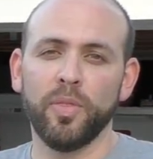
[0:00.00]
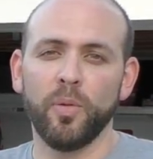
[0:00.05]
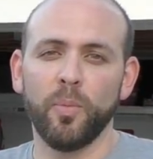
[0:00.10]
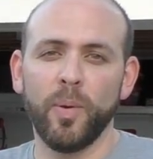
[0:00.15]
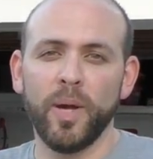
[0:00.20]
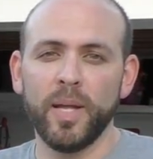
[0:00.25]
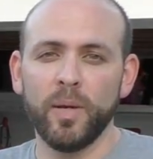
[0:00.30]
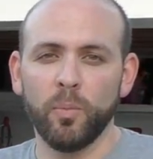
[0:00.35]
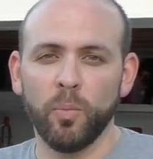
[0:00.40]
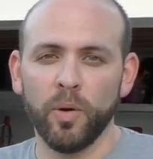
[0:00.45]
the
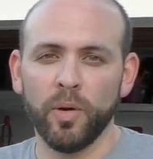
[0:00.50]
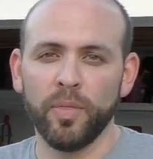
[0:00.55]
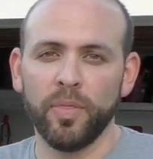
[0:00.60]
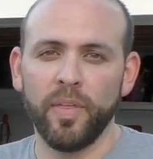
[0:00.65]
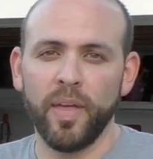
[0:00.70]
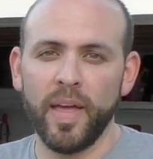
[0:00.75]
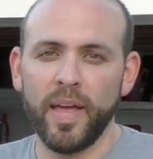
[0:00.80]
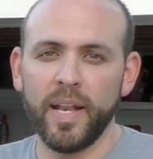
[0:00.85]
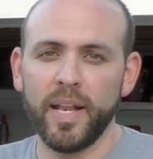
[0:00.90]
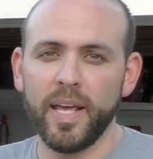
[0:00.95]
wait, worth
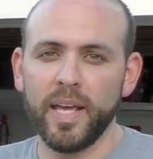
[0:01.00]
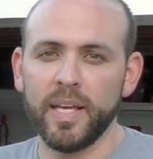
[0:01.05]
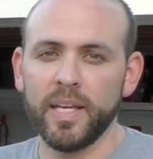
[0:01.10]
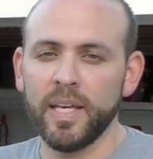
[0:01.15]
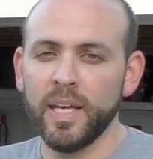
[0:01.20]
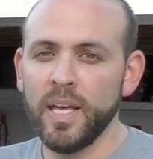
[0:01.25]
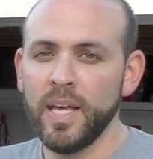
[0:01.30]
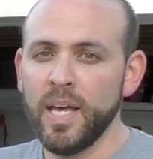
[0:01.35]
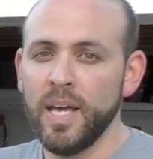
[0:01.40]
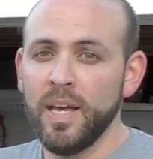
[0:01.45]
the headache,
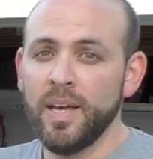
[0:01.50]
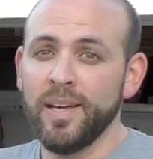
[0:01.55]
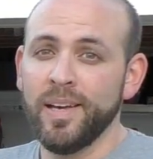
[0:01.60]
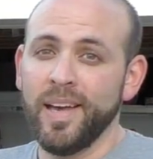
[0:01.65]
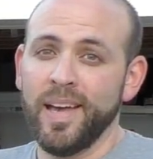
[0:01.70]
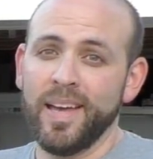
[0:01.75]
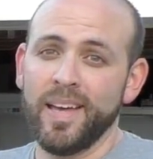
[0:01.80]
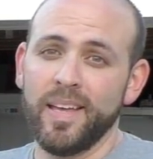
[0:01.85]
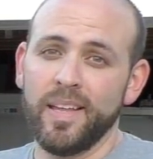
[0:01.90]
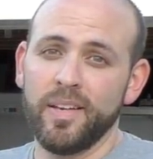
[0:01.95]

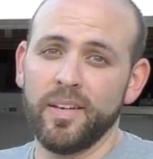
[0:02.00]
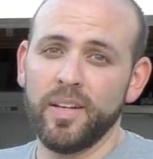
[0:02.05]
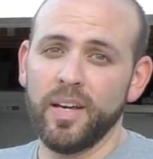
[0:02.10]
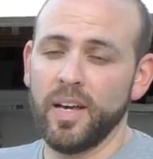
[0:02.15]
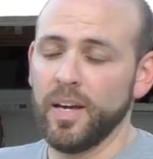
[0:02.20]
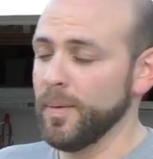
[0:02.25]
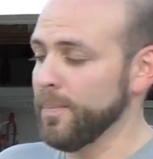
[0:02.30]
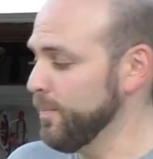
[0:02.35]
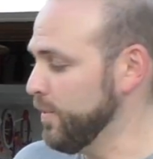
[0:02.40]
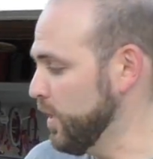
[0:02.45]
and
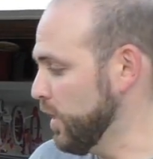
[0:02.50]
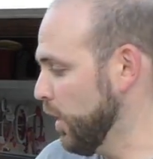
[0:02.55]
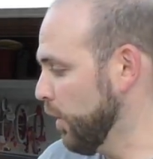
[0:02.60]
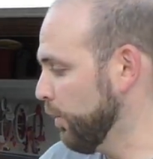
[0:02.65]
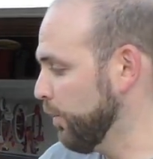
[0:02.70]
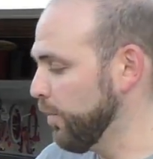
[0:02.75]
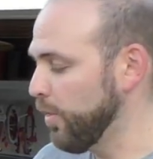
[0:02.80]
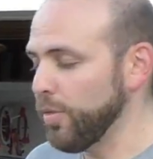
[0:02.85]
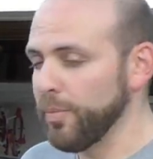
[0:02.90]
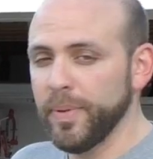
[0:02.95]

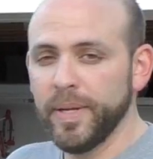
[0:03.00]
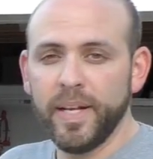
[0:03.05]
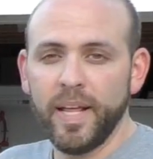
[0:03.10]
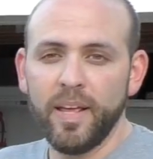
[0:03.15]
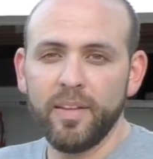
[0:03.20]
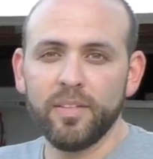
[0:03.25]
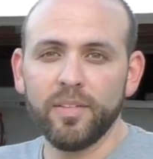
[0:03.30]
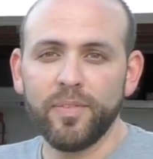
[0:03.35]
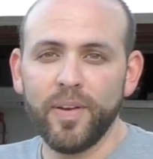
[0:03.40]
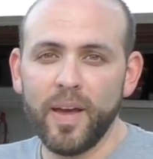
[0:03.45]
3
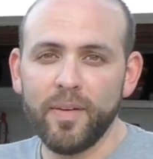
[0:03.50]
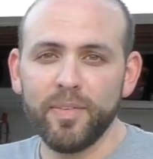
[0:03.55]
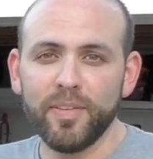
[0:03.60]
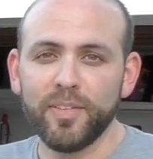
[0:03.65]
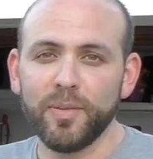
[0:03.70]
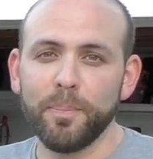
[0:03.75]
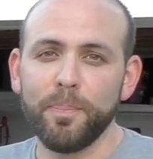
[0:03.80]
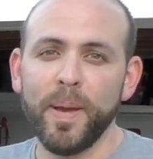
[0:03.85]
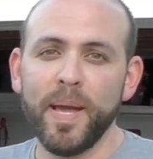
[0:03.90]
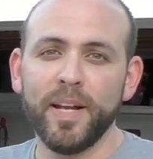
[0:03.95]
days of having
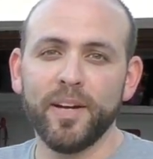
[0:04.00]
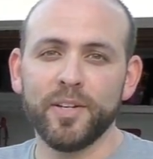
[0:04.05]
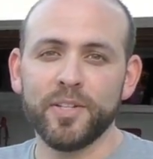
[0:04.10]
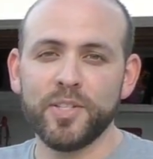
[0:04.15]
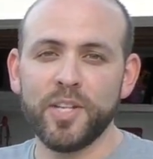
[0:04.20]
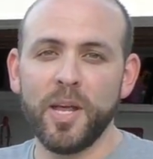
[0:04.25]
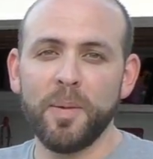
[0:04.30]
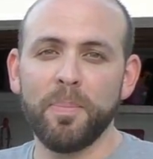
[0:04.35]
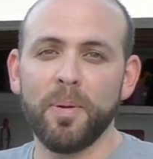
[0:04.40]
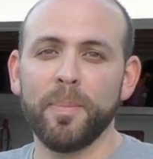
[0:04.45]
some painter's
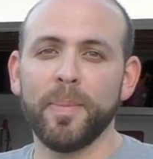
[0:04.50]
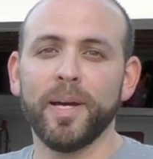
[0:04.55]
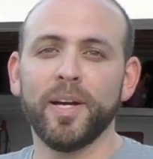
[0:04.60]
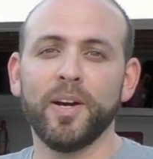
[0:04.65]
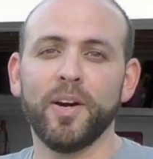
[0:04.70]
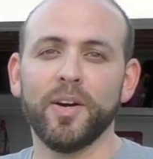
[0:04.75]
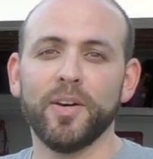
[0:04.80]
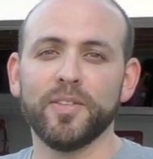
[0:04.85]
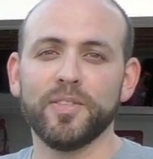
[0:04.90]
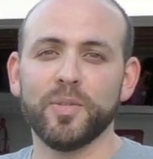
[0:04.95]
tape on my
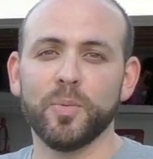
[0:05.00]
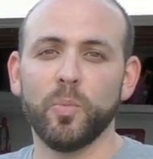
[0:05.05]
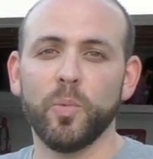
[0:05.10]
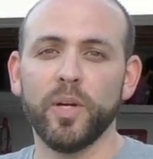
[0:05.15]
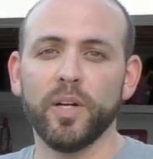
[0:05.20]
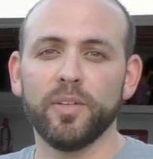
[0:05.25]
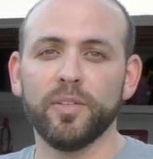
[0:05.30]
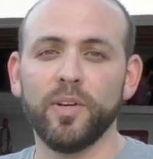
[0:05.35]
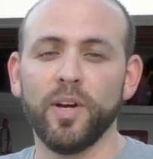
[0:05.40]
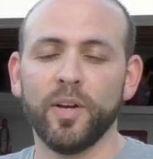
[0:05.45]
car and some
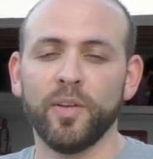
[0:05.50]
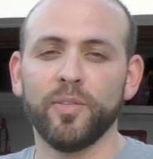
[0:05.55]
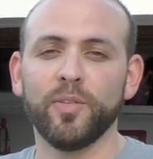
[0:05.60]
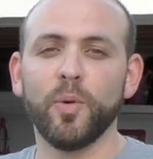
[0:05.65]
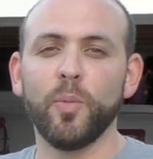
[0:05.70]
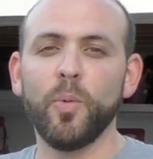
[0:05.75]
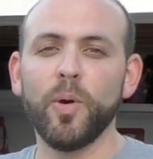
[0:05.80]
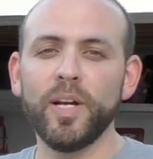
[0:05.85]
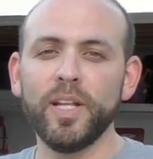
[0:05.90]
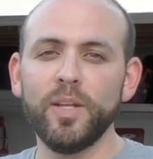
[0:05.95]
weird looks.
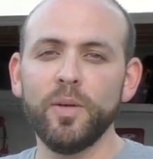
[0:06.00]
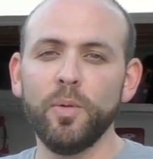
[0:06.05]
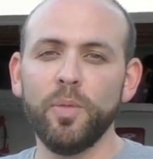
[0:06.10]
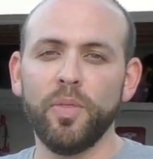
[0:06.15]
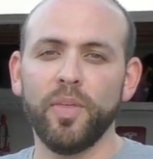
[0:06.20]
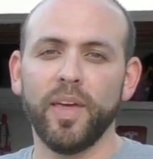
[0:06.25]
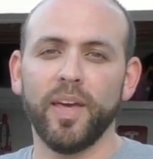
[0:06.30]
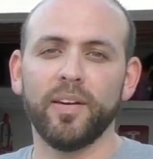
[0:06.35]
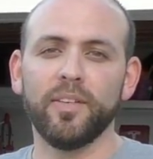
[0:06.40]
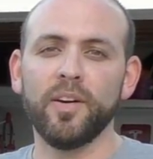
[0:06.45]
So what do you
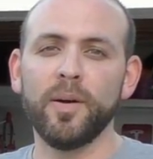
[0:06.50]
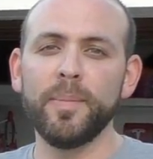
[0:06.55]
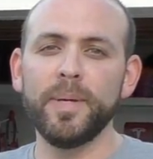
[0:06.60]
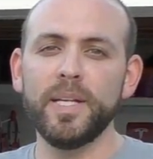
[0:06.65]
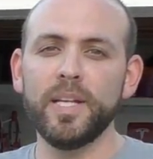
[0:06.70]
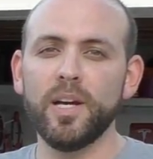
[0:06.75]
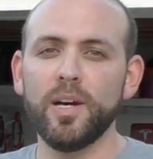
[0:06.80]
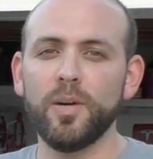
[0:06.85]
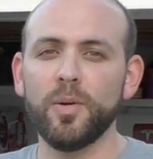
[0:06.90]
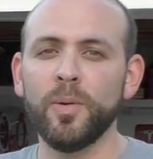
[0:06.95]
think? Let me
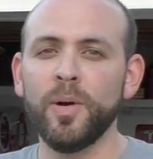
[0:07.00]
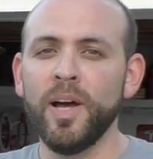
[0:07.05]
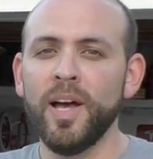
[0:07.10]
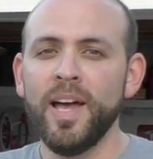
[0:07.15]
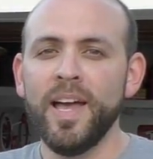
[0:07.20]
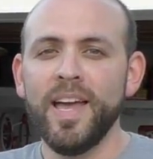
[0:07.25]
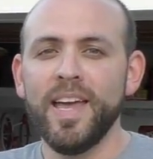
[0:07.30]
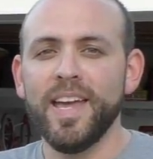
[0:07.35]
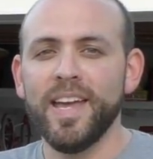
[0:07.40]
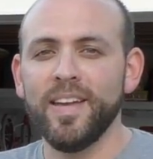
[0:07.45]
know
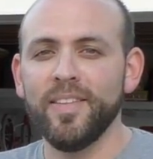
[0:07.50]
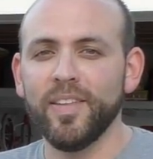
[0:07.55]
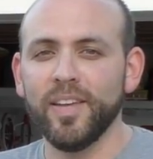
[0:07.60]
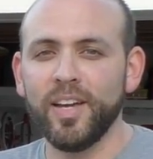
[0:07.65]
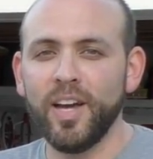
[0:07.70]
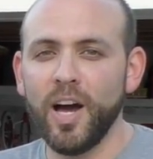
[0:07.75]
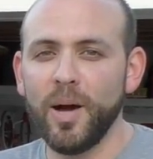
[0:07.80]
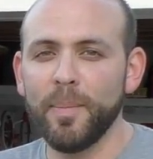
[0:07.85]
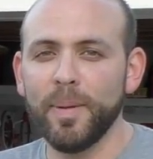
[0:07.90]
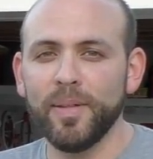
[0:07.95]
in the
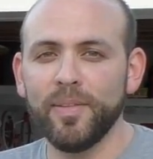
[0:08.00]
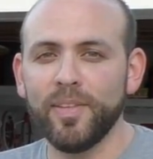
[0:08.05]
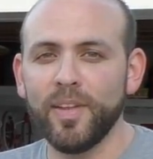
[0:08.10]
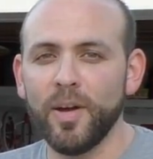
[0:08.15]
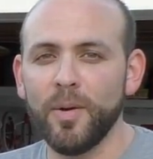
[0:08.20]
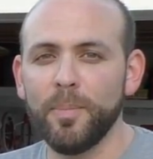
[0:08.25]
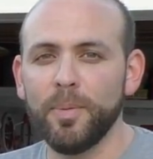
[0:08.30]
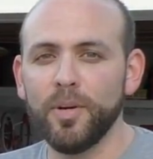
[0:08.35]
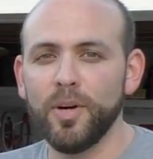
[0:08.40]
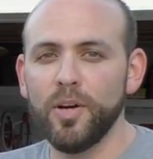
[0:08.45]
comments
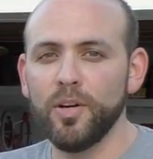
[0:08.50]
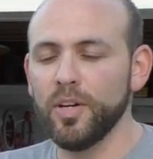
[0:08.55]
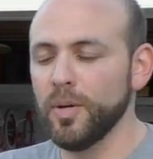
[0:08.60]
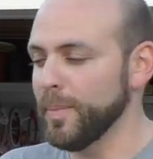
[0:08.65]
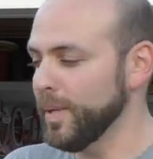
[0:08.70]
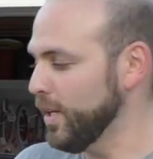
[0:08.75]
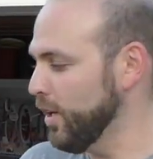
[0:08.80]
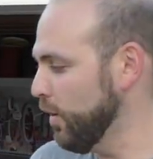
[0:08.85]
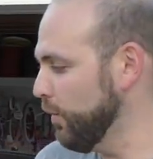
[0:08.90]
down below. Let me know